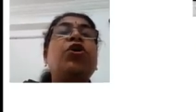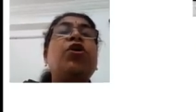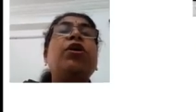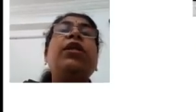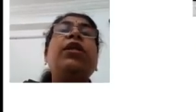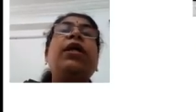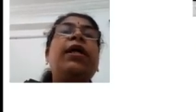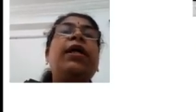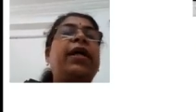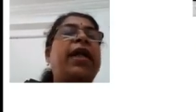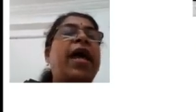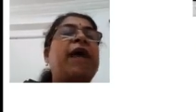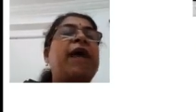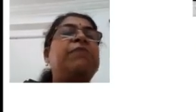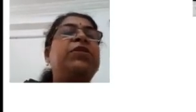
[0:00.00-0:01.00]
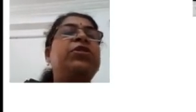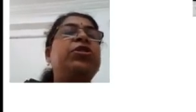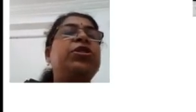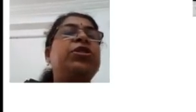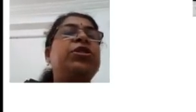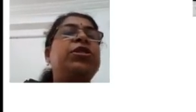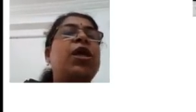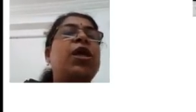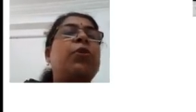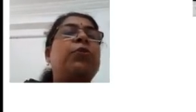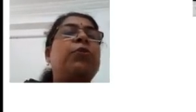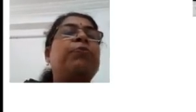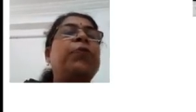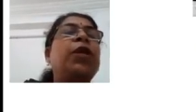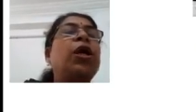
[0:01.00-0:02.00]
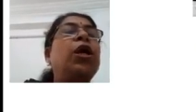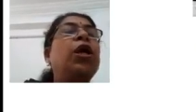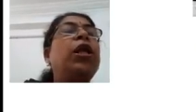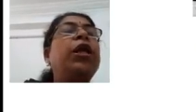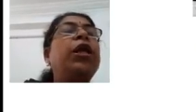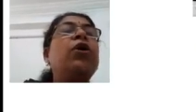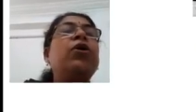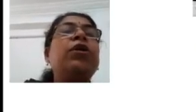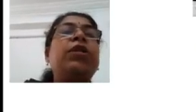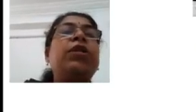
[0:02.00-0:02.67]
on tabs just now. Click on